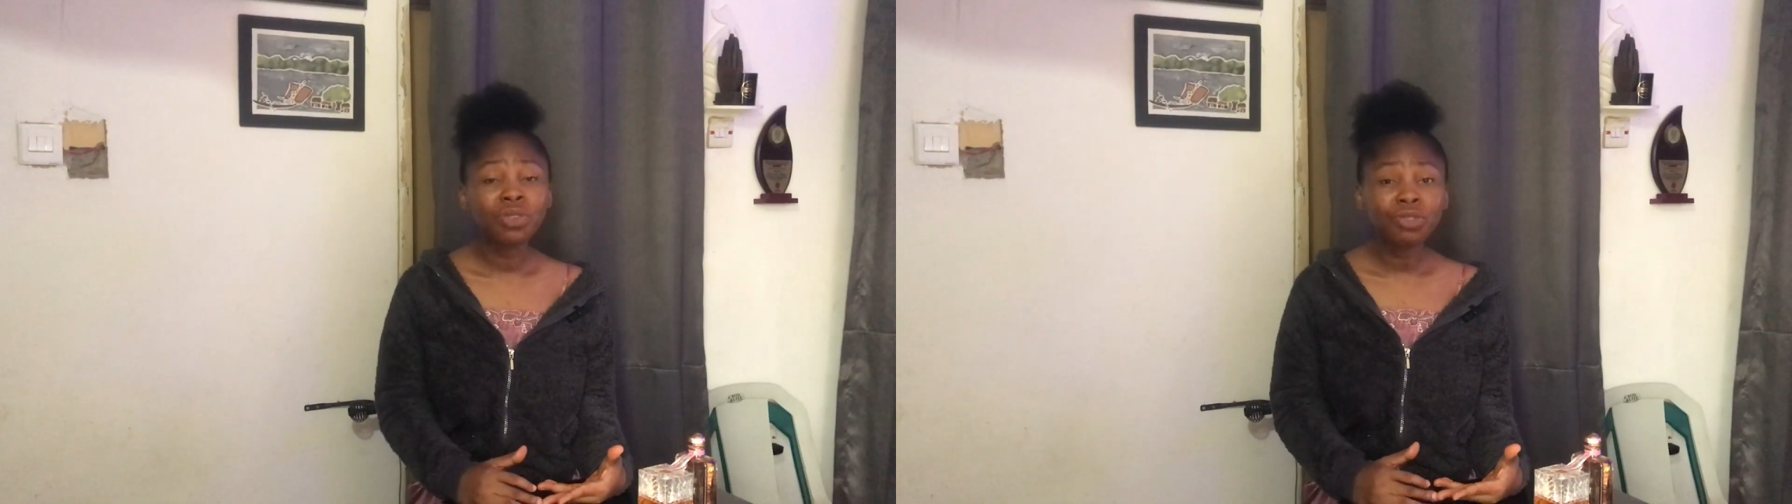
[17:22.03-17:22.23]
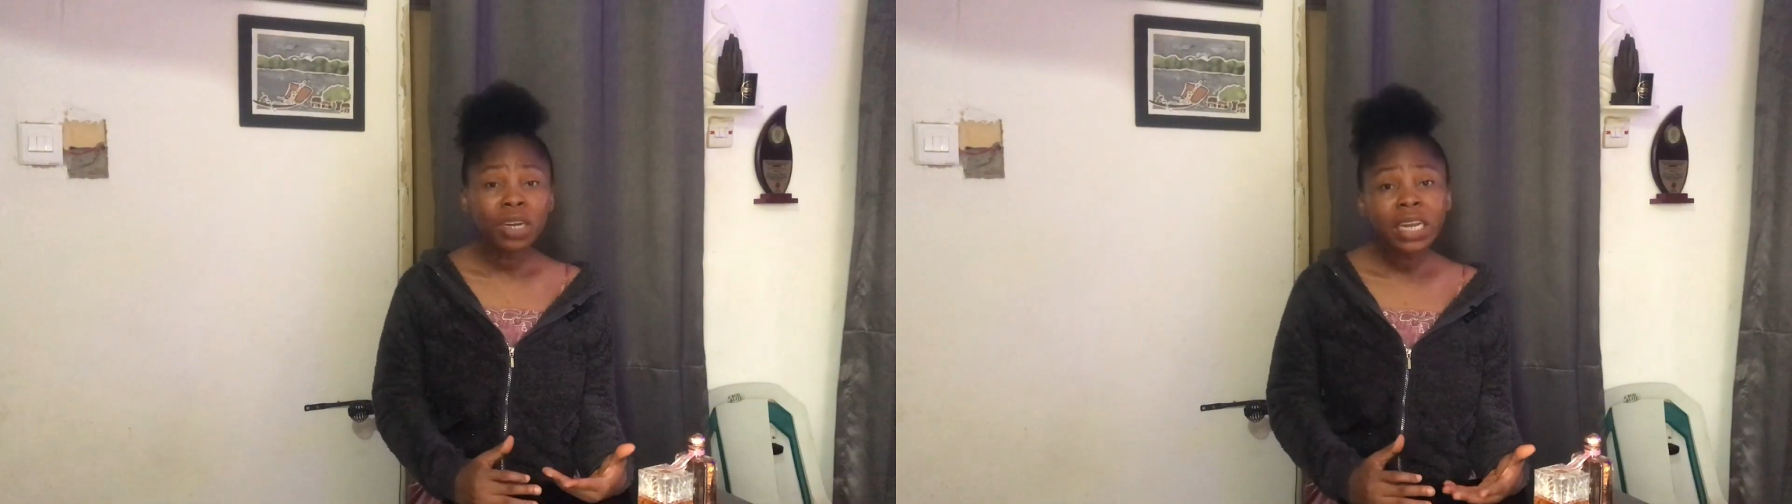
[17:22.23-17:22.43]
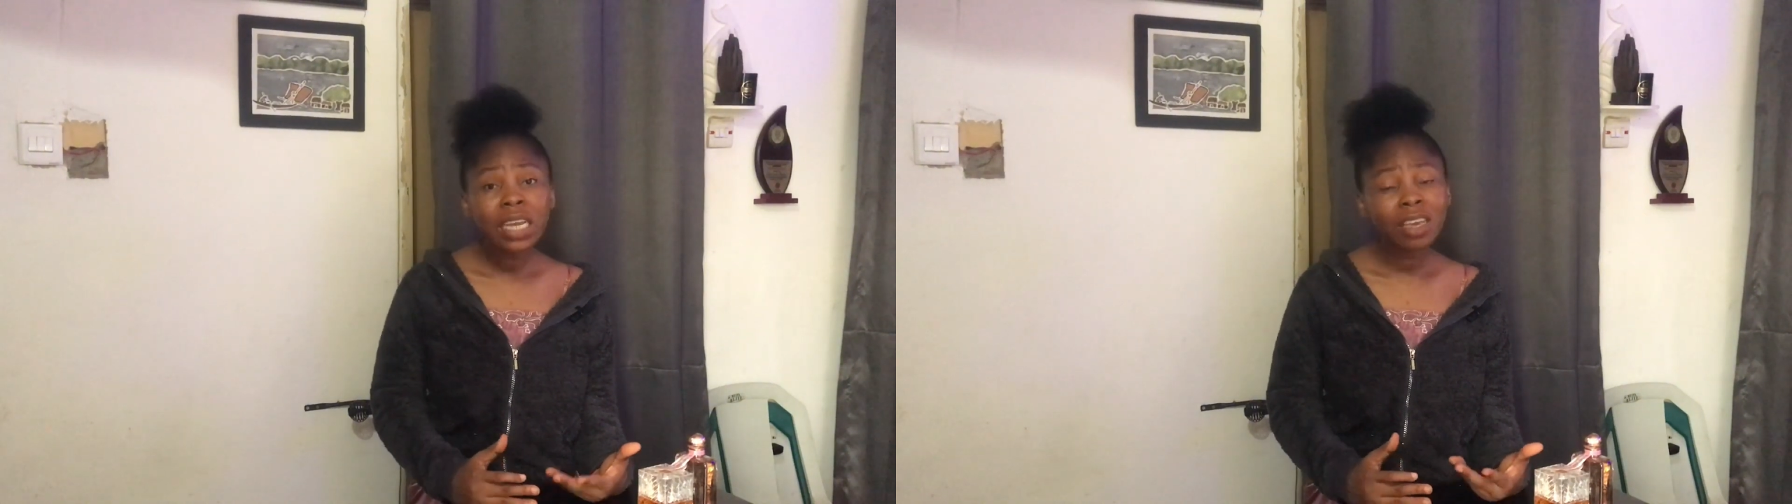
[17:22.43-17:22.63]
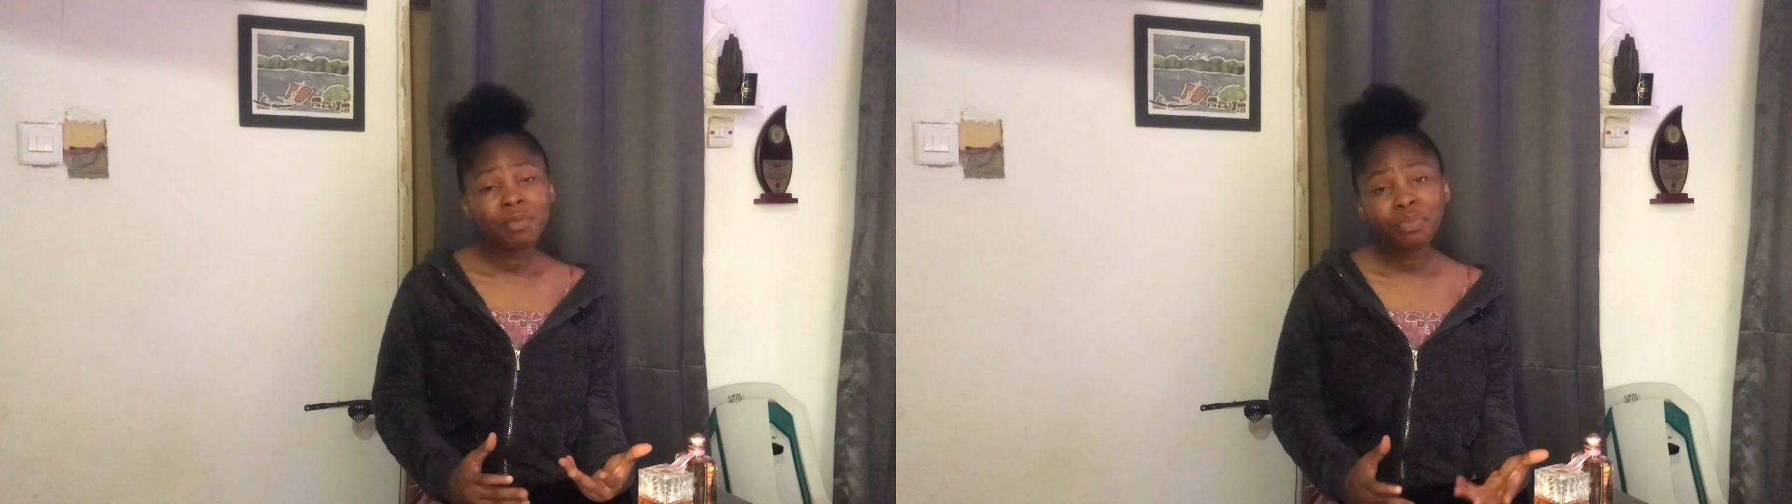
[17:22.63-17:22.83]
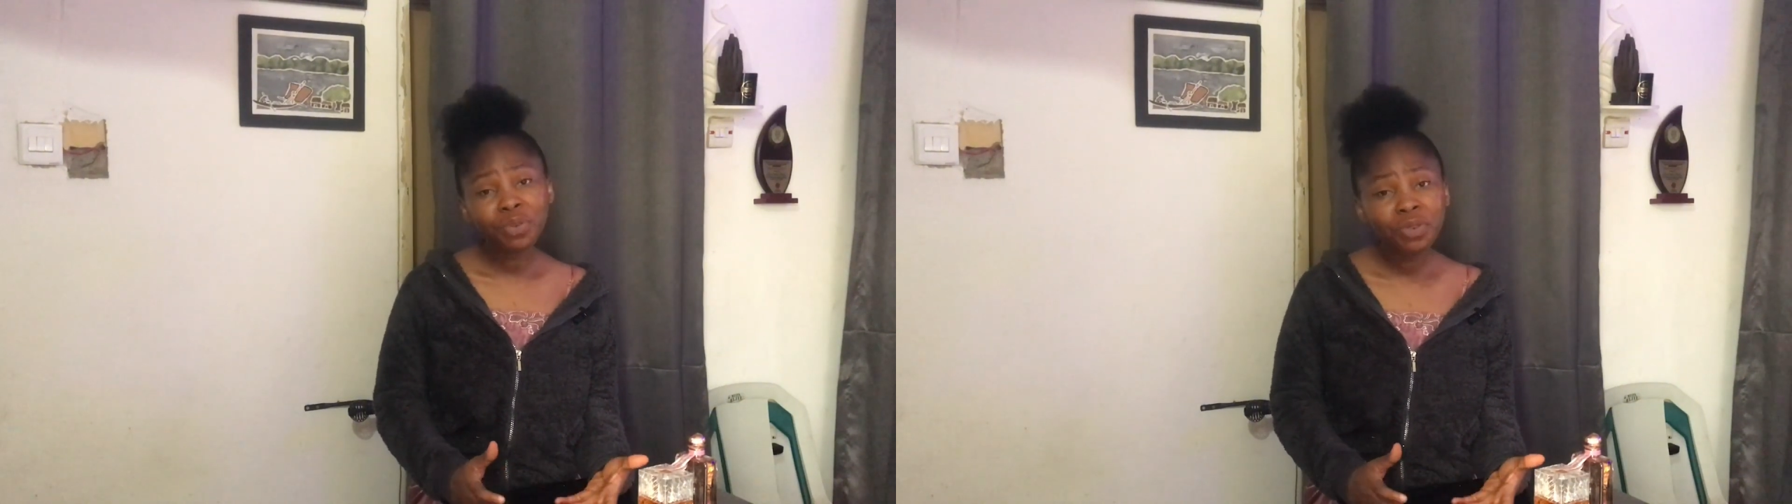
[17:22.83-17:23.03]
greatly
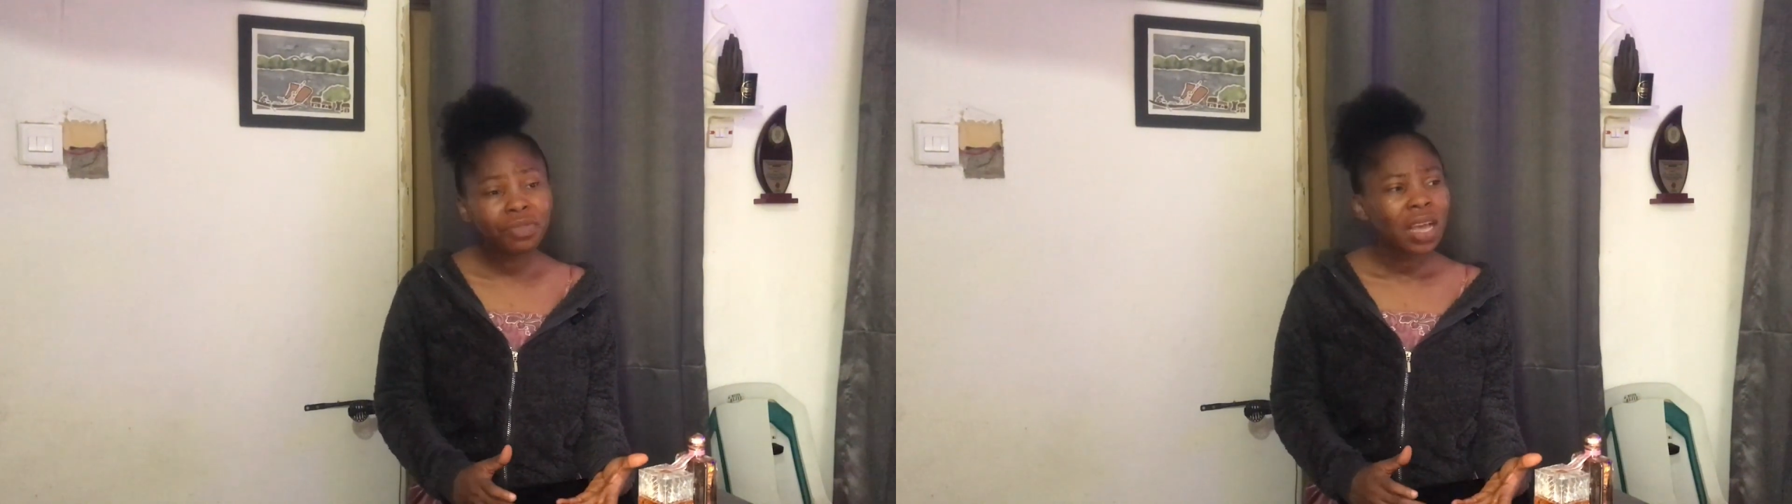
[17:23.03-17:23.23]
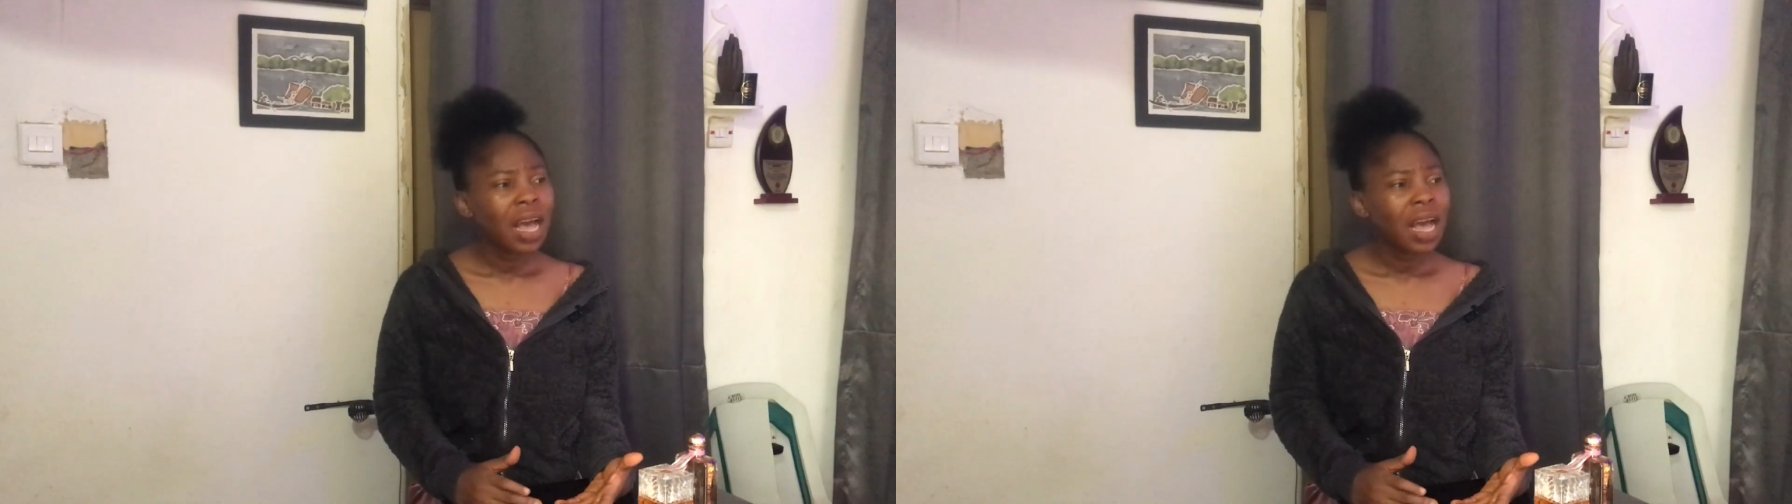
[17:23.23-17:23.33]
improved.